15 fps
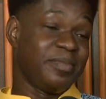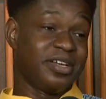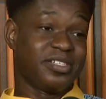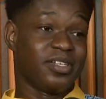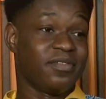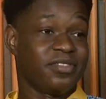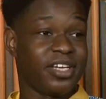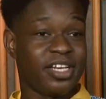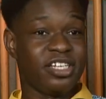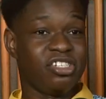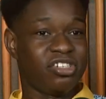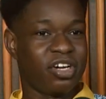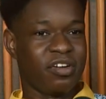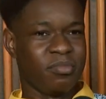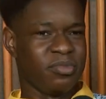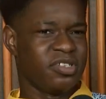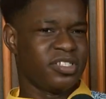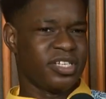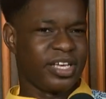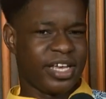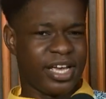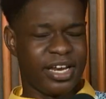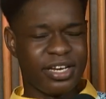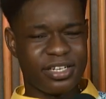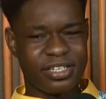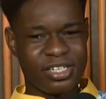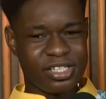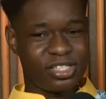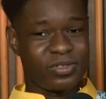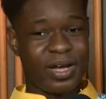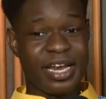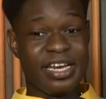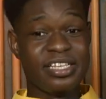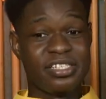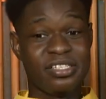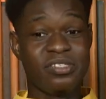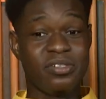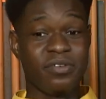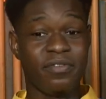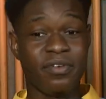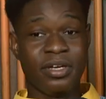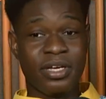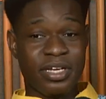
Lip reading: myself to any genre of music, and so I listen to